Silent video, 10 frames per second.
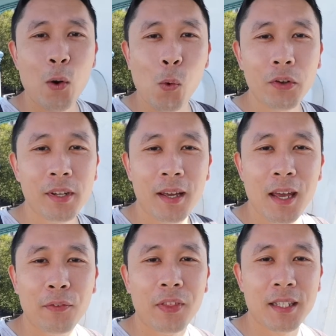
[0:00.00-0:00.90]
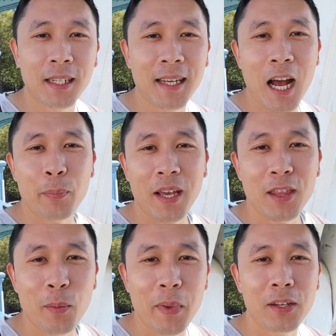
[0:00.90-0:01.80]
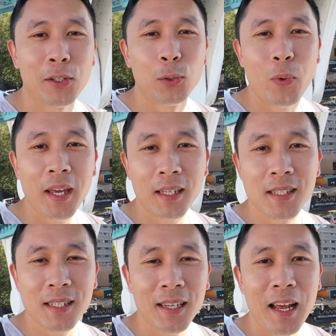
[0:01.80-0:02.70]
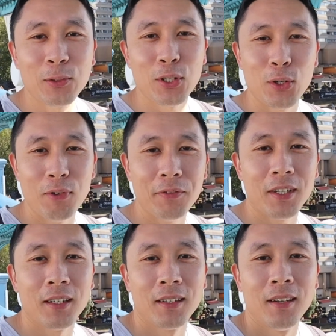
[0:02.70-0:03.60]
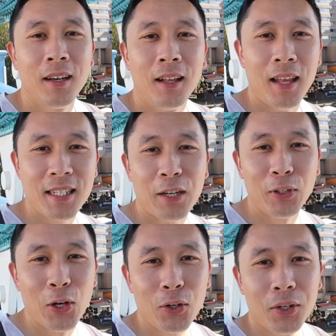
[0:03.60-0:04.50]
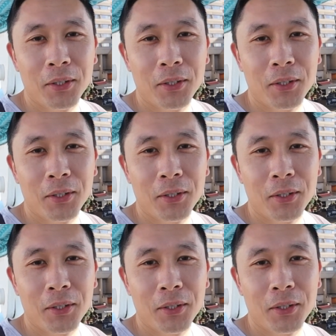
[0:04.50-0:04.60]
I wonder if there's a gap in the middle where you can see down to the river. Let's have a look.